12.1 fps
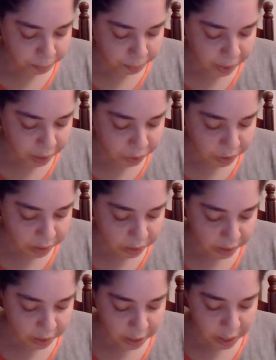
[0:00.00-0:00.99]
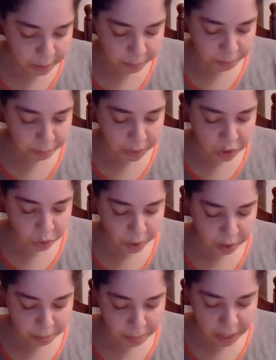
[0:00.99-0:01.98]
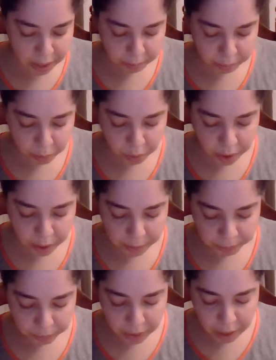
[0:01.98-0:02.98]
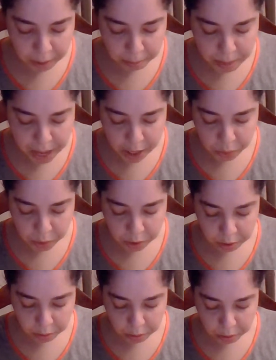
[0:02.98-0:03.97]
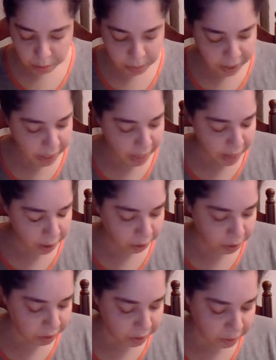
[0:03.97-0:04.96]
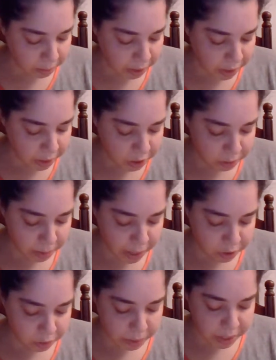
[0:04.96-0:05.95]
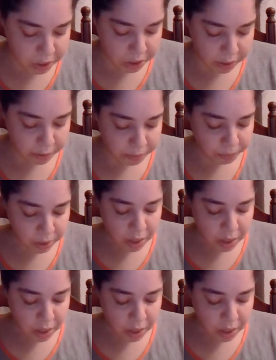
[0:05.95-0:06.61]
pederasty, between the man and boy, manual or mechanical stimulation, masturbation,